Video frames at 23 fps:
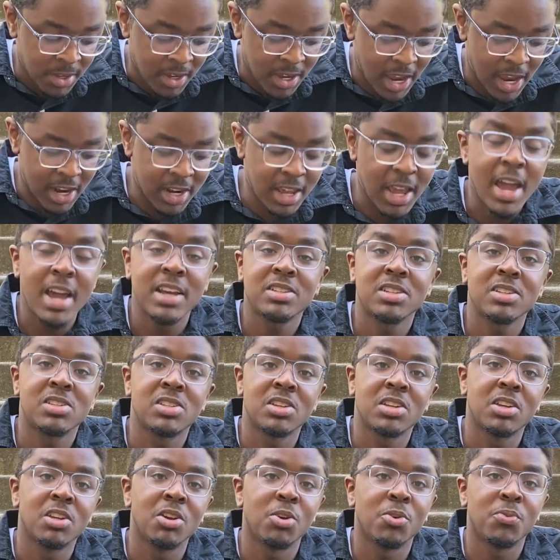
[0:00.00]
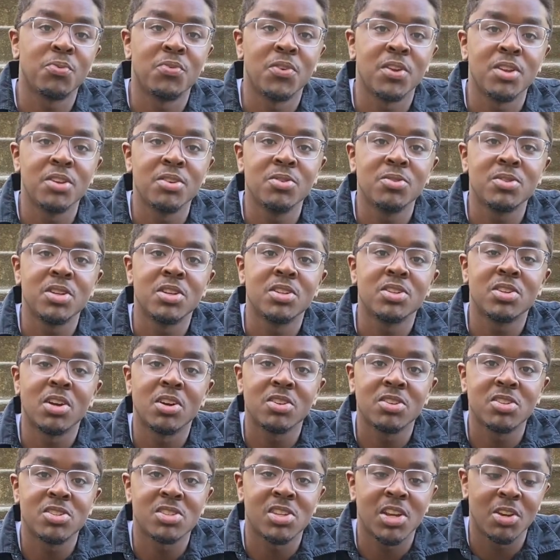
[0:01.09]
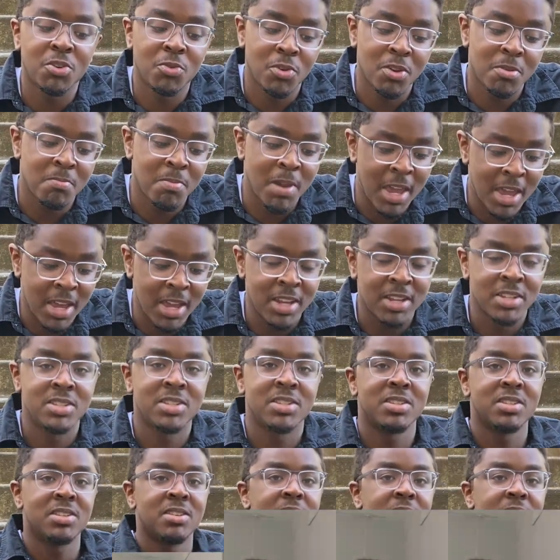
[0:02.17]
and it has a secure fit using tongue centering bands.